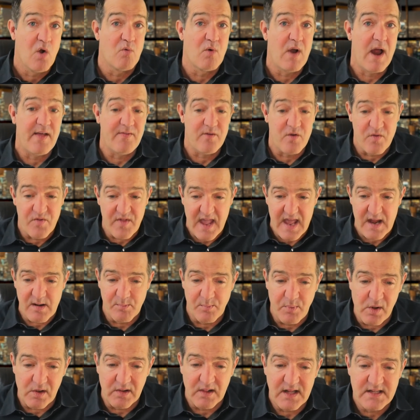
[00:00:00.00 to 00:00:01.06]
rather than
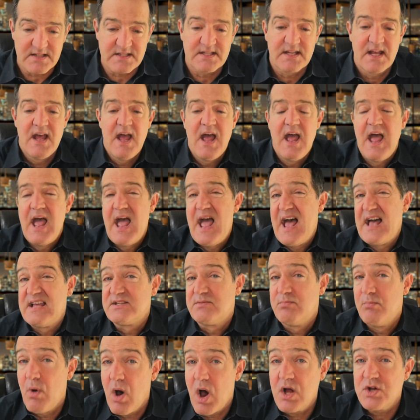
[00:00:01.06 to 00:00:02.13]
bullets,
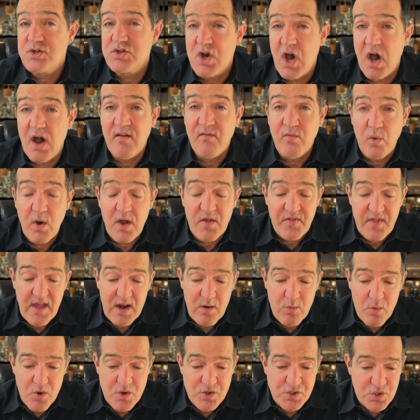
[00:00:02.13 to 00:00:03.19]
as much of what
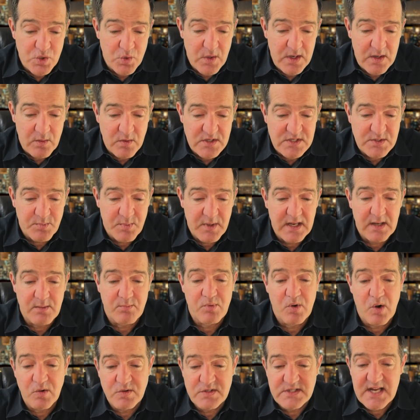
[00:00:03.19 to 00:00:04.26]
they were doing was being
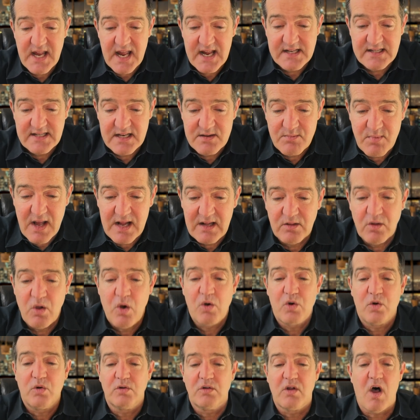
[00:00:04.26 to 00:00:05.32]
protected by
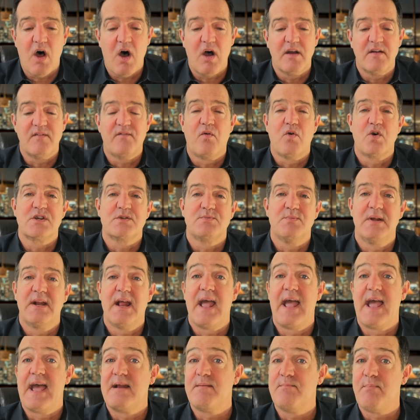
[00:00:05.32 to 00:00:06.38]
local law
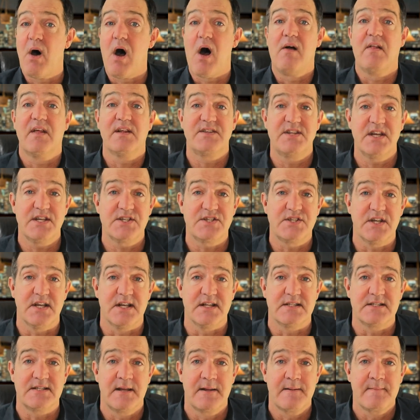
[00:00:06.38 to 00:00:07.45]
enforcement and
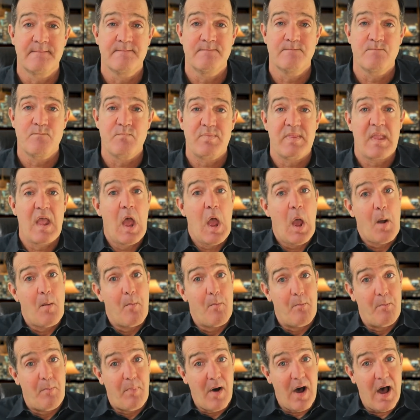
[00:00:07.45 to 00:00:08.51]
politicians.
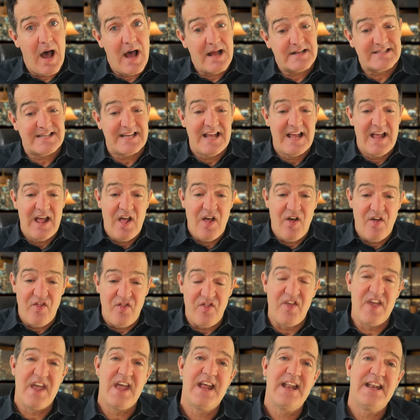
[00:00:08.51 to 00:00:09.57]
But
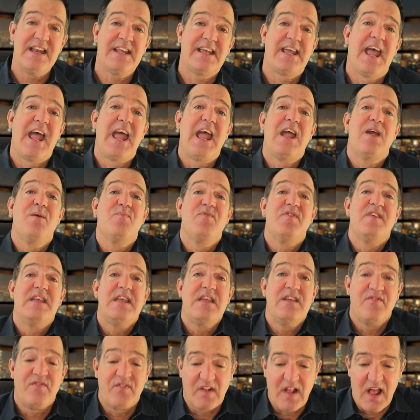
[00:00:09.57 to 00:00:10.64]
then came
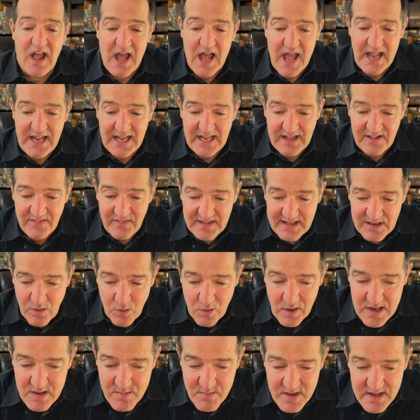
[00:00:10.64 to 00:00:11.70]
the fly in the
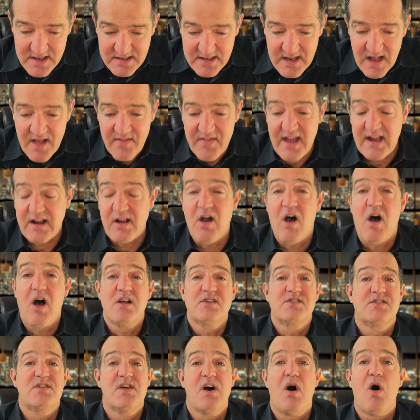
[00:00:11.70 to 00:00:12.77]
ointment that
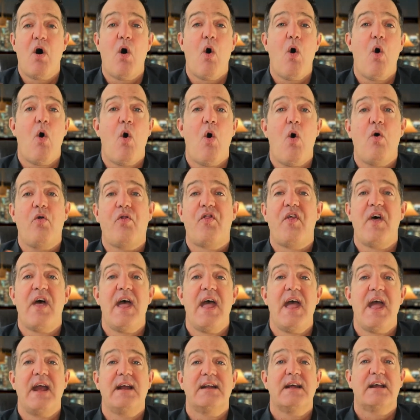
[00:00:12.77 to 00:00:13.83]
caused the whole
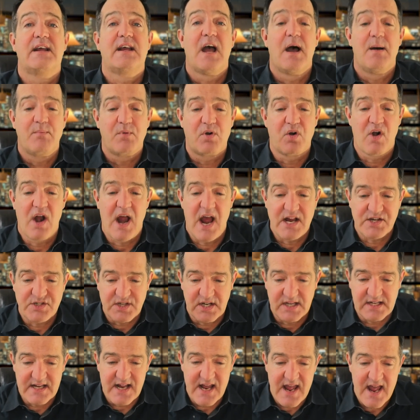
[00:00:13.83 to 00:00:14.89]
thing to come
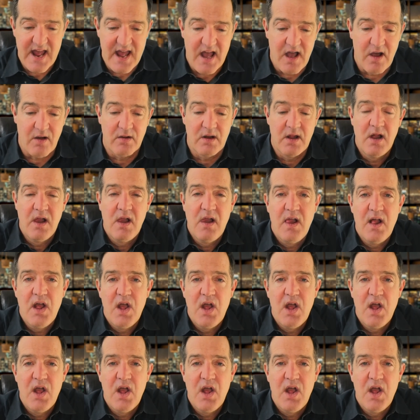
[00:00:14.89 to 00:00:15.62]
crashing down.